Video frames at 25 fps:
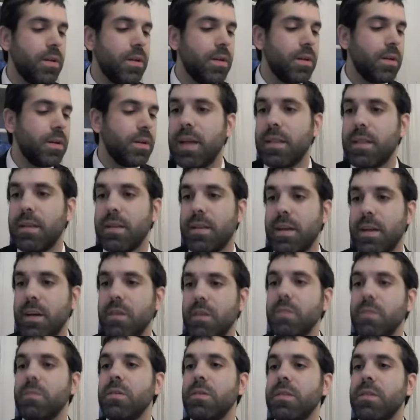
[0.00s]
and the
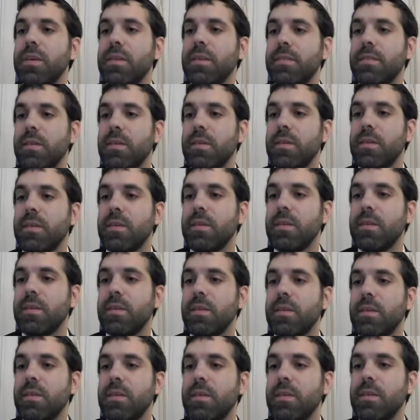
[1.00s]
terrible things that will, will
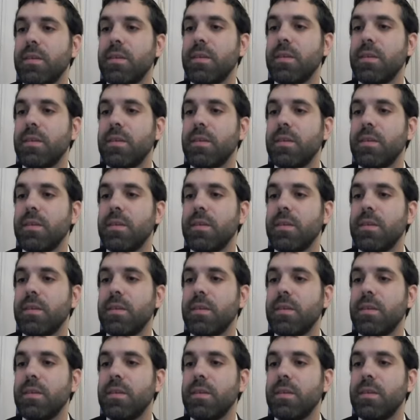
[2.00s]
happen